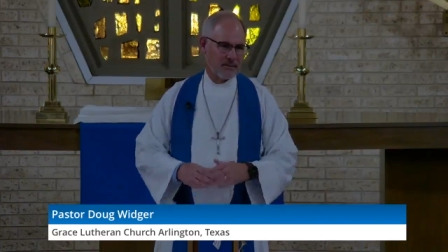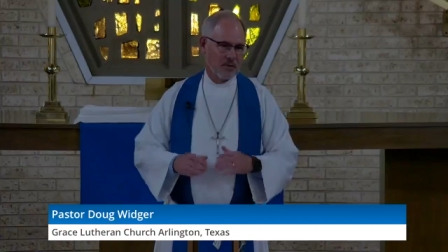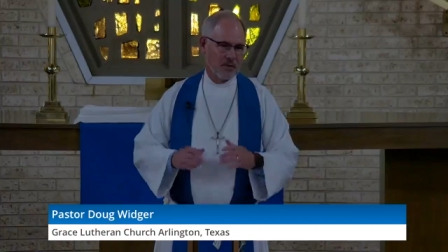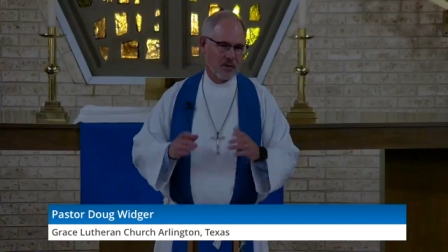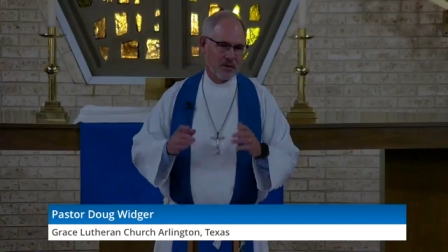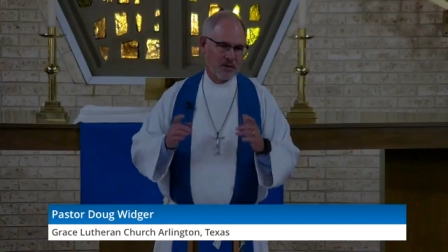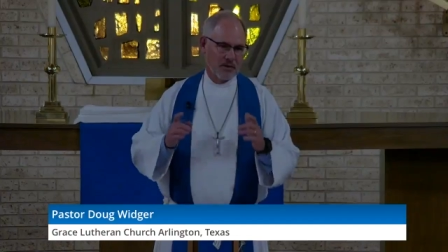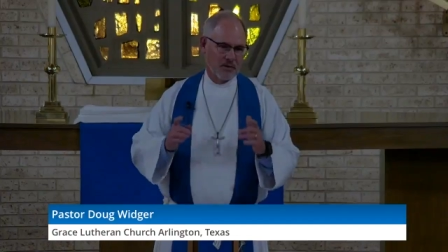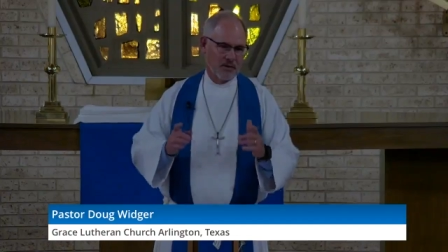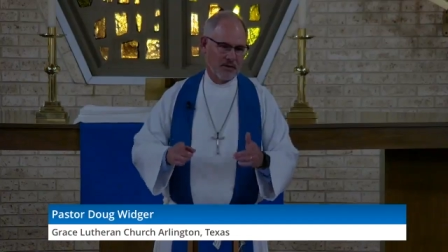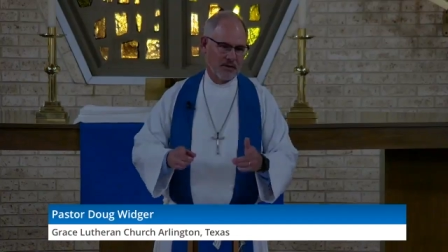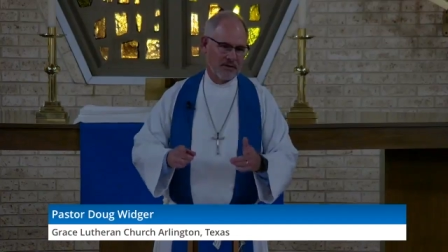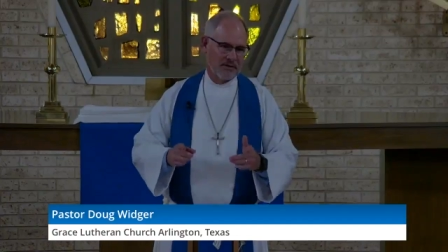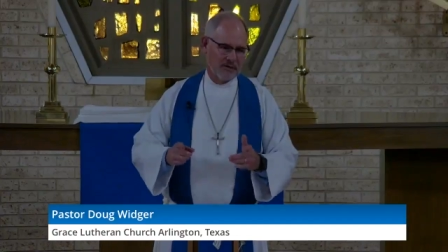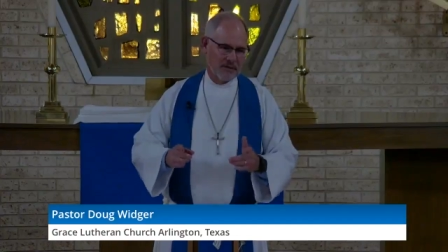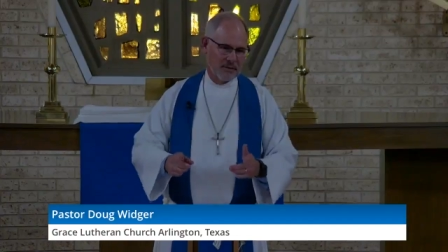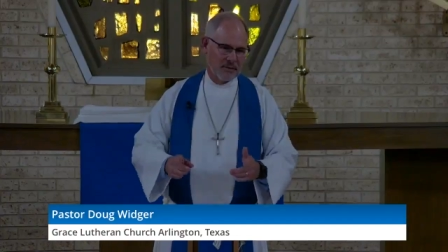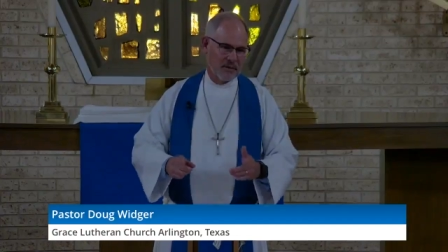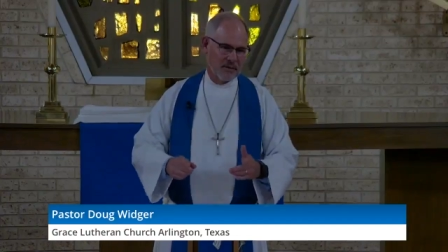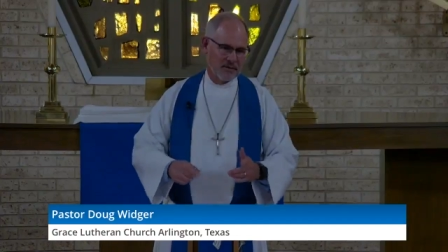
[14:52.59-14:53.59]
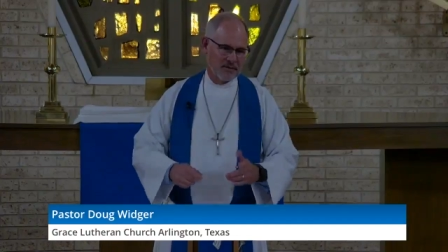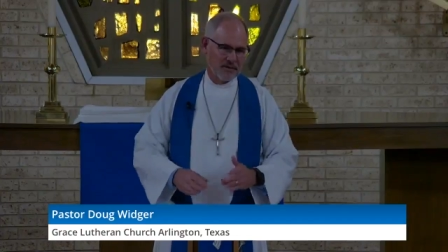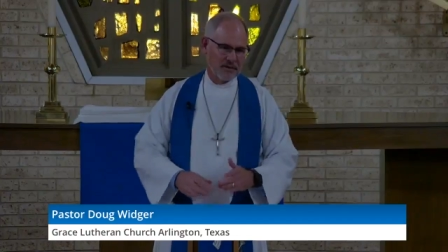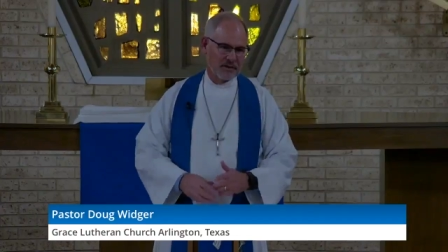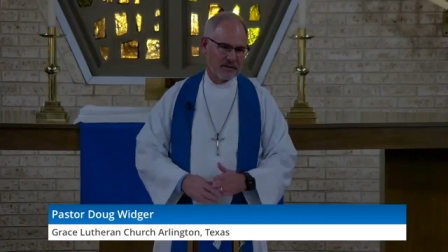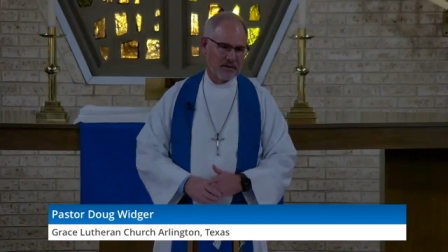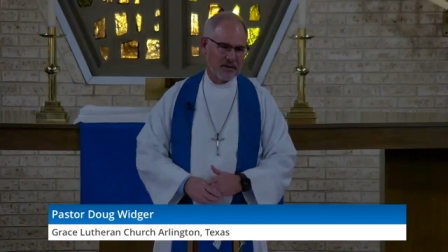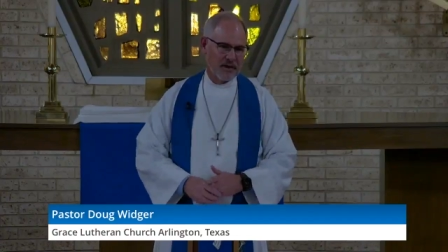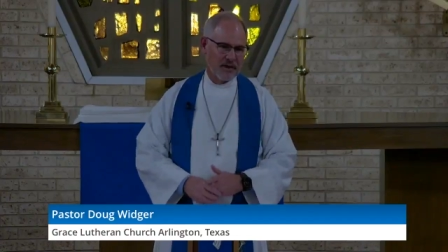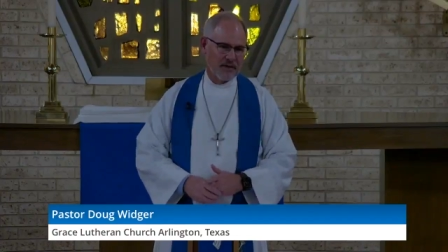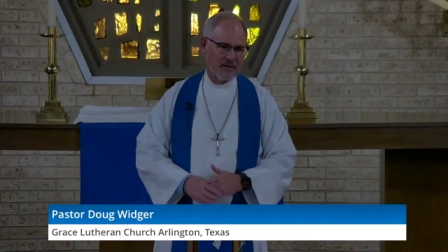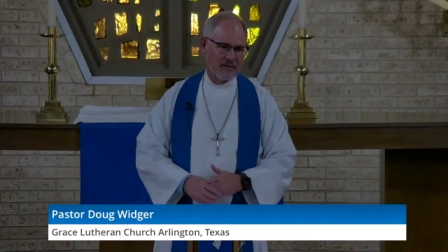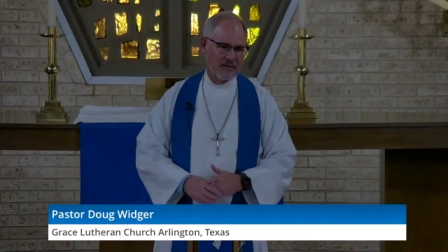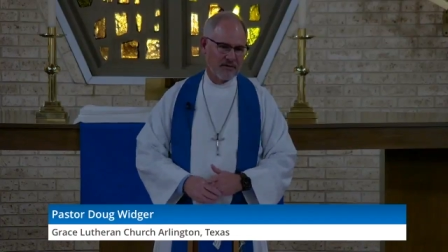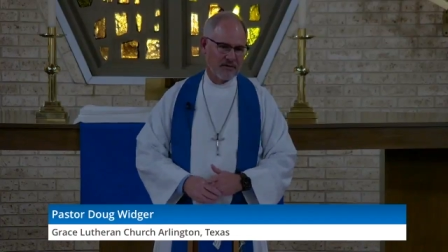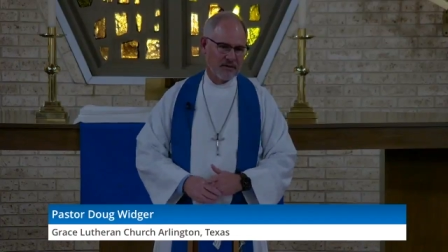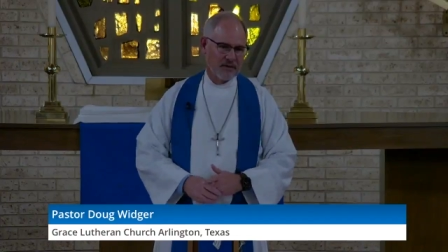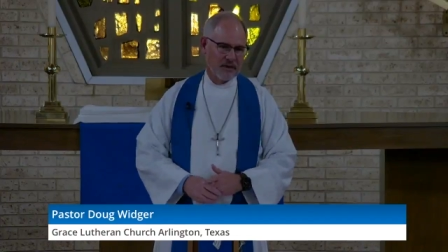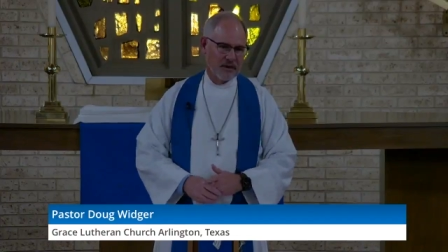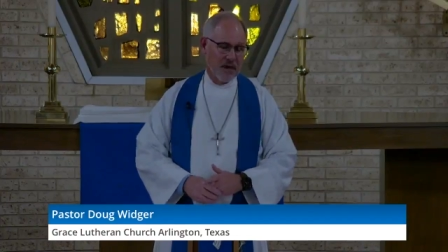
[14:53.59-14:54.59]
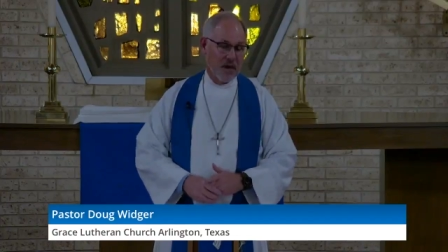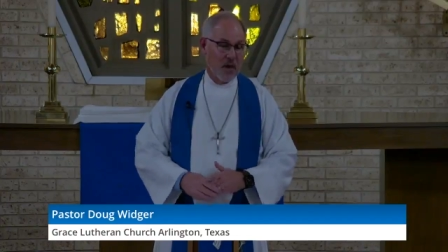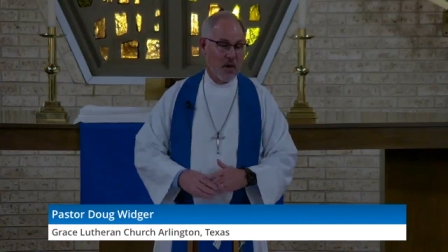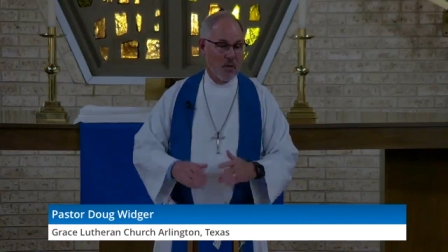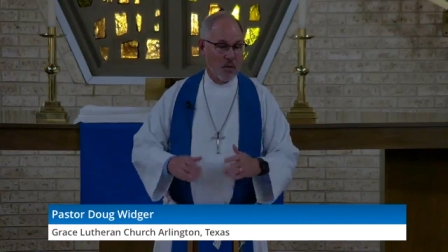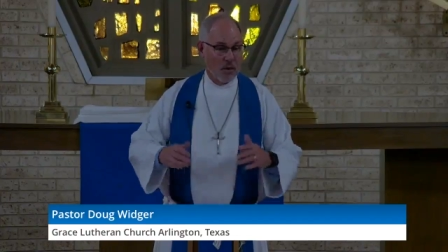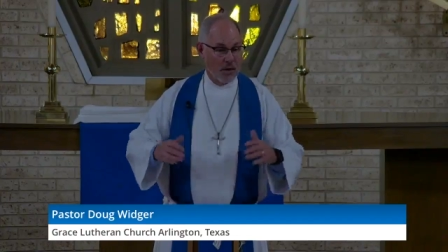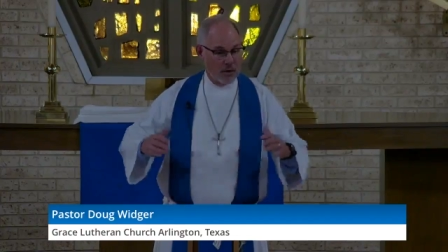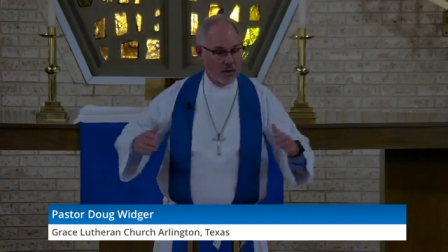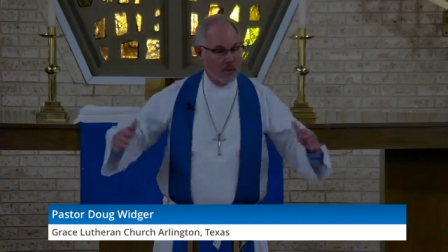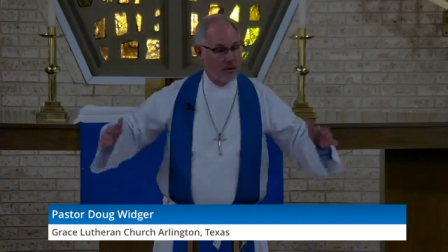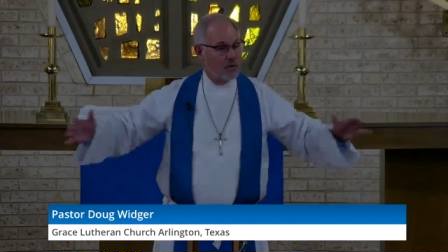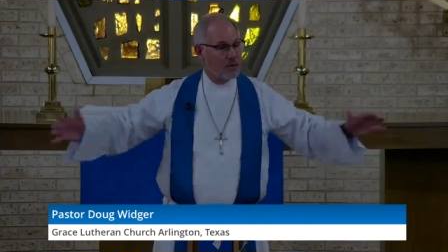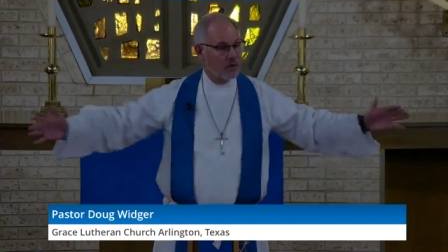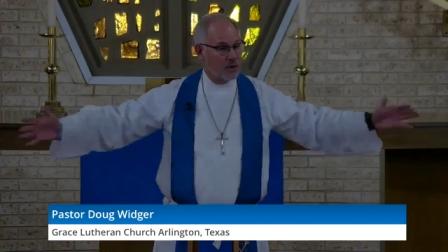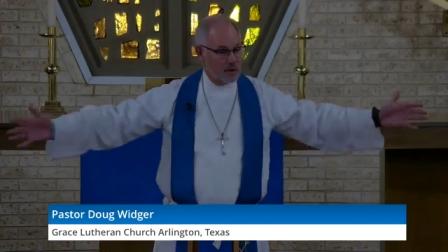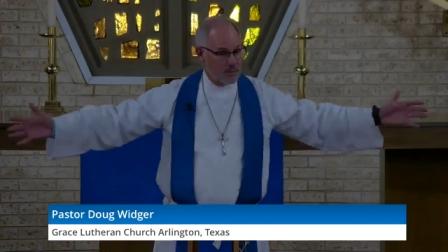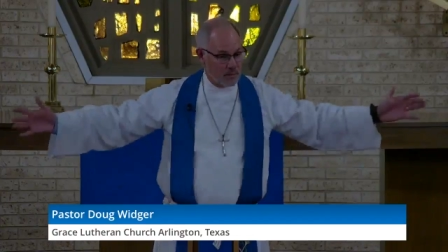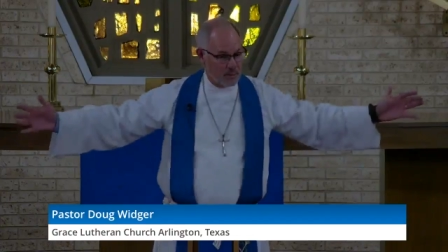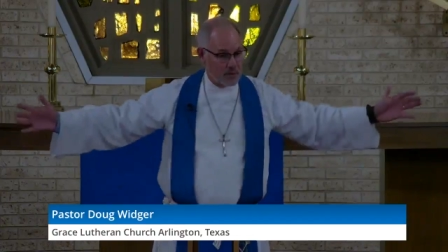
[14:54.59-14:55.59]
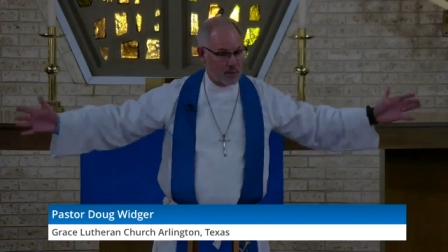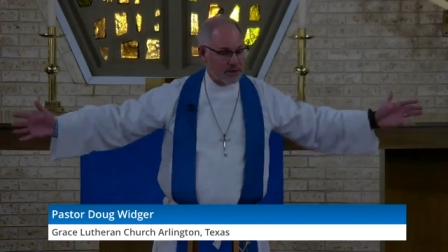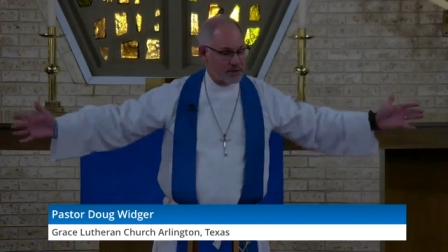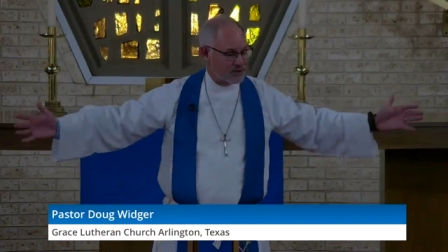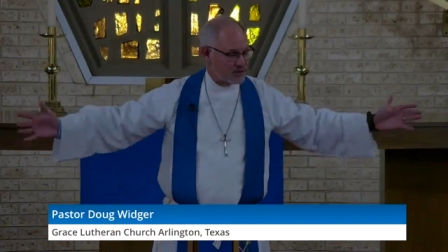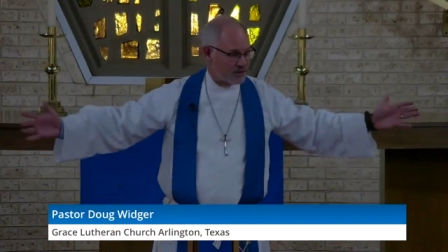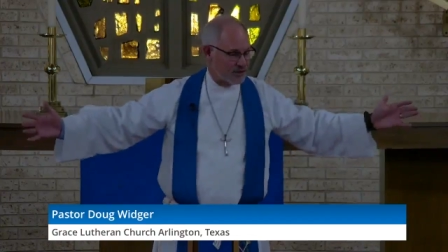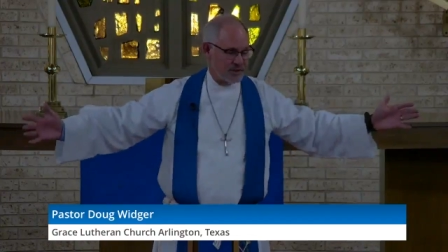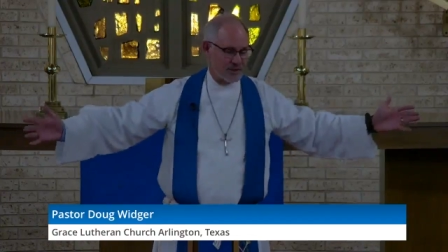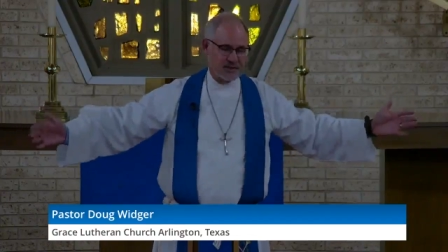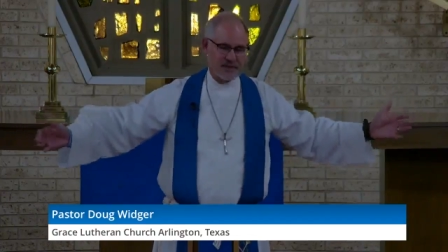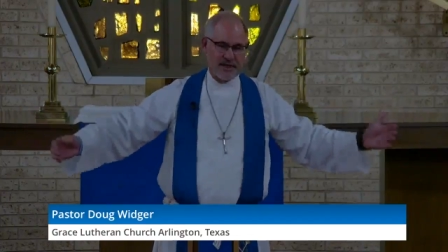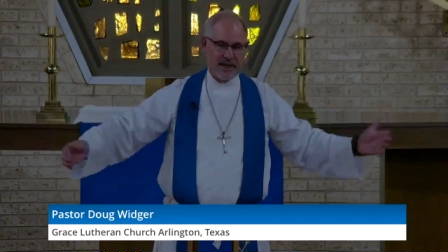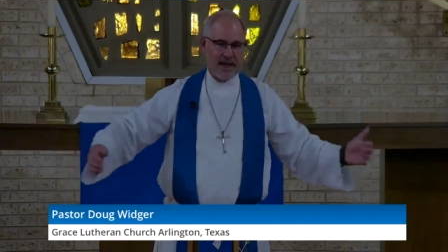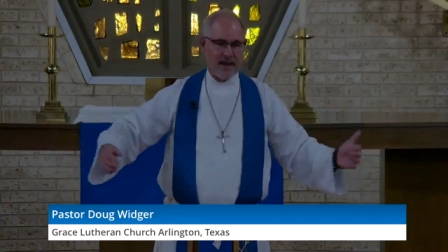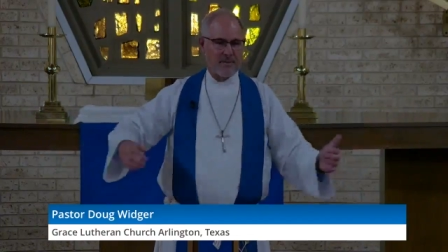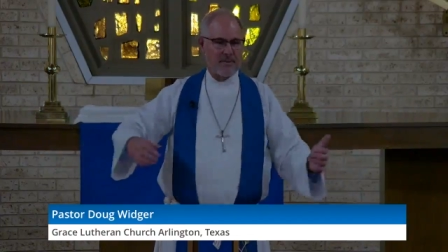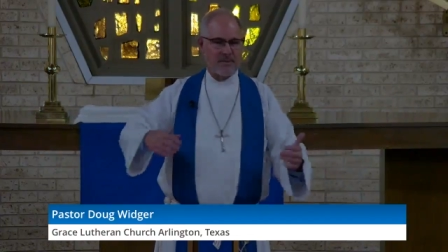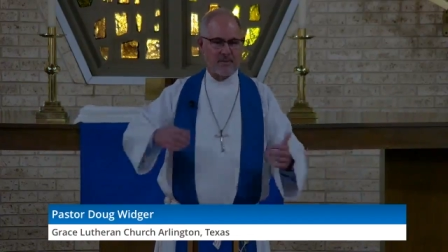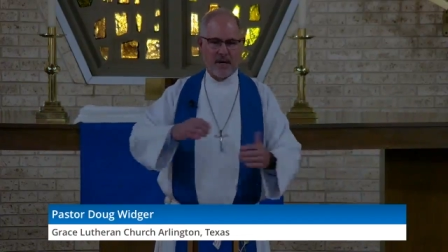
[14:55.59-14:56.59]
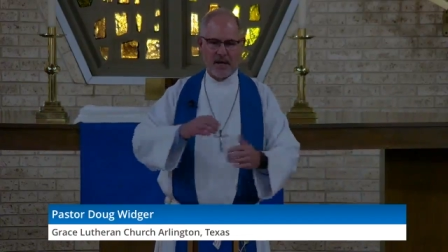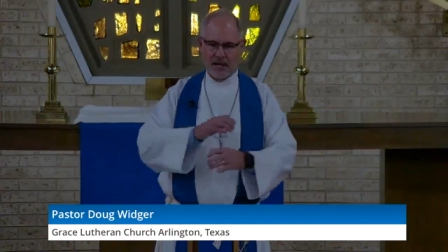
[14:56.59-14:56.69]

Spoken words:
one who lived a perfect life, one who could bridge this gap,